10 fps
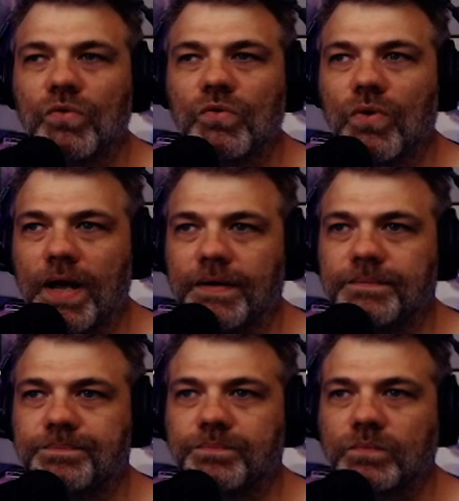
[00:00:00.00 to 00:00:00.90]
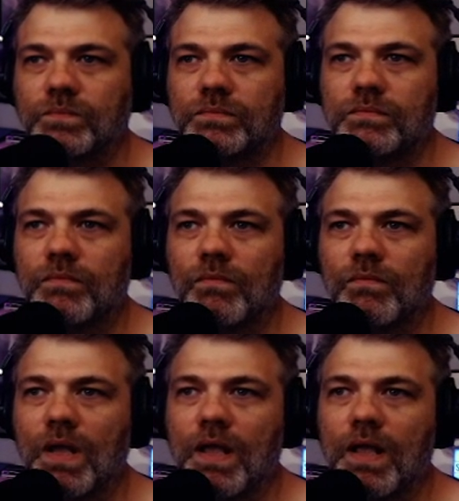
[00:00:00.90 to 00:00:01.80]
Right.
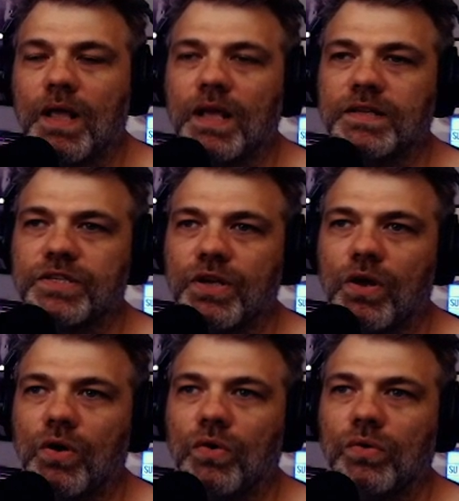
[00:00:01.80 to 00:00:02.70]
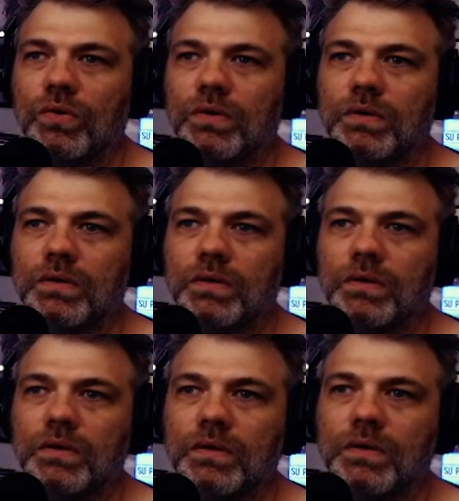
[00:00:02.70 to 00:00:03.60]
And so
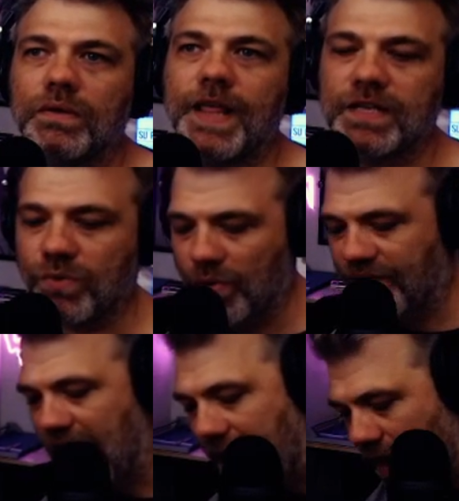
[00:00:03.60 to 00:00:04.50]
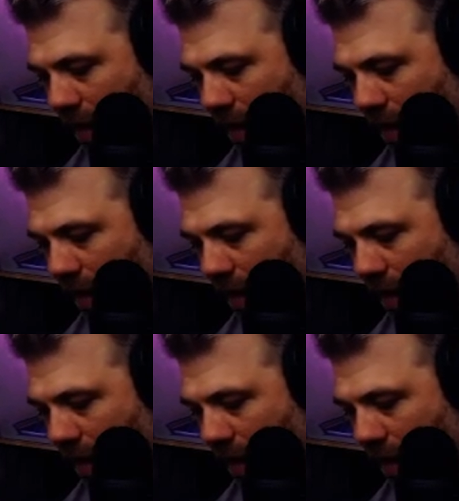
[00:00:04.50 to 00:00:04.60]
that's what we've got.